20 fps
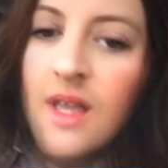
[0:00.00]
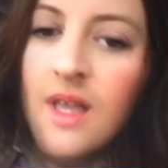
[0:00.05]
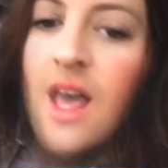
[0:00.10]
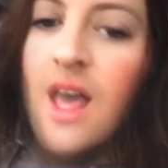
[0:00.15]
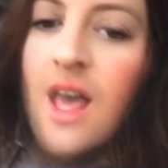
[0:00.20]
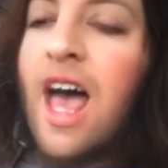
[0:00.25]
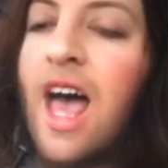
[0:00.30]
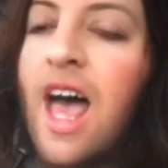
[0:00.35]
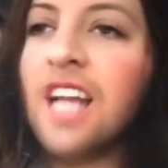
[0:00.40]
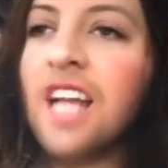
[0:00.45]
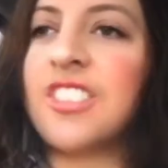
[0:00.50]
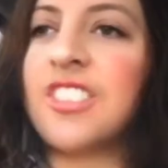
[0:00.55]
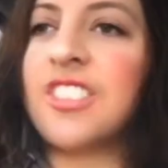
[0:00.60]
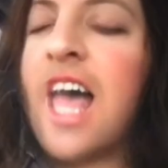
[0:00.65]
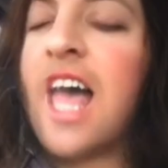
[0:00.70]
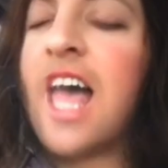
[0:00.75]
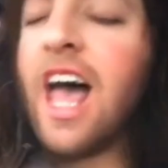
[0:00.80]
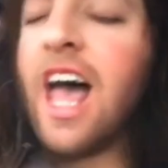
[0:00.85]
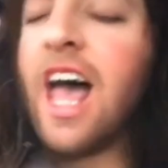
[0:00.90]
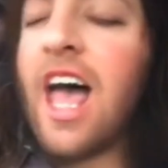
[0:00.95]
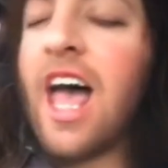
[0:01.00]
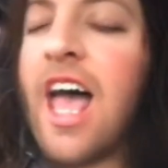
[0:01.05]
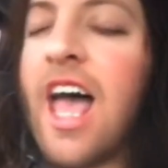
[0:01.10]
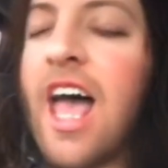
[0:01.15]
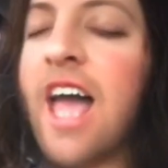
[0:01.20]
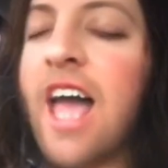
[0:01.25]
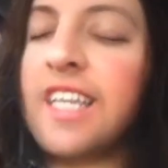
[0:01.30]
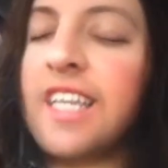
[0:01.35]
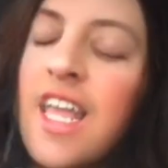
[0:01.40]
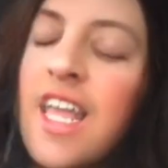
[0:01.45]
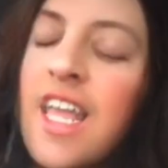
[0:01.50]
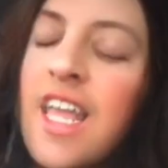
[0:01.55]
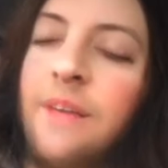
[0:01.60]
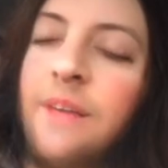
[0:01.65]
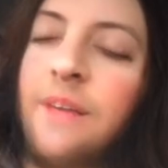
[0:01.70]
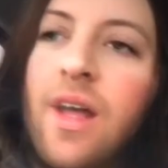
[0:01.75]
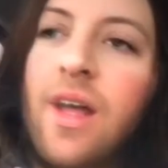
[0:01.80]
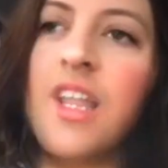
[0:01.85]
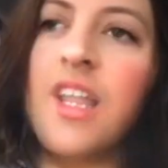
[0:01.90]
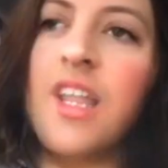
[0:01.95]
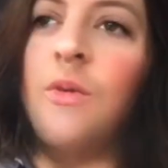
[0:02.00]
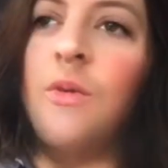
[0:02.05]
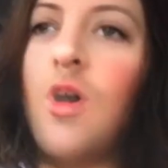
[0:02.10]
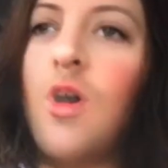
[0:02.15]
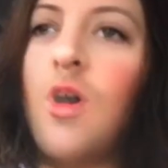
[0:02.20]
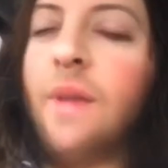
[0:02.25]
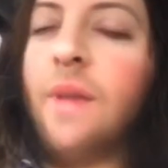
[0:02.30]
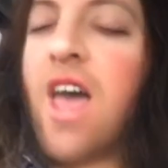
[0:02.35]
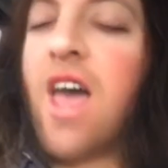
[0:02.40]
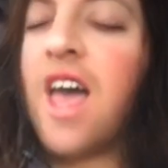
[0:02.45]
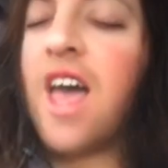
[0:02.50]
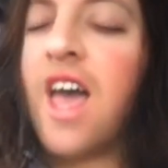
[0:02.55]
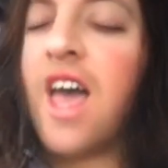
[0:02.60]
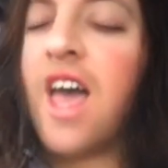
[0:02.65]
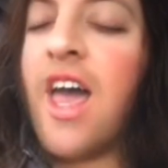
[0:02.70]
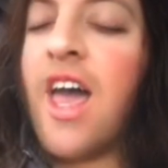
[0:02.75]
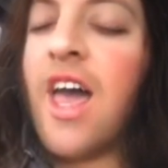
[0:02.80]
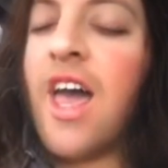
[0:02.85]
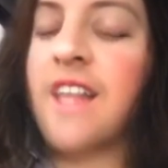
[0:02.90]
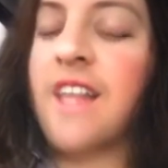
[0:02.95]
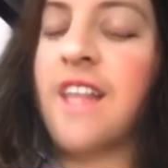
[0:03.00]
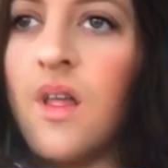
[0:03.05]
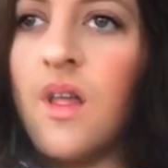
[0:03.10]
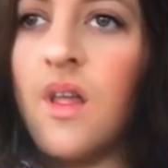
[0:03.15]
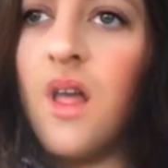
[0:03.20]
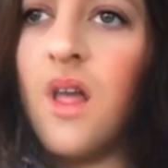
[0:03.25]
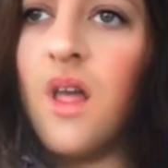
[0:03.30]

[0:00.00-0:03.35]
Hashtag independent woman.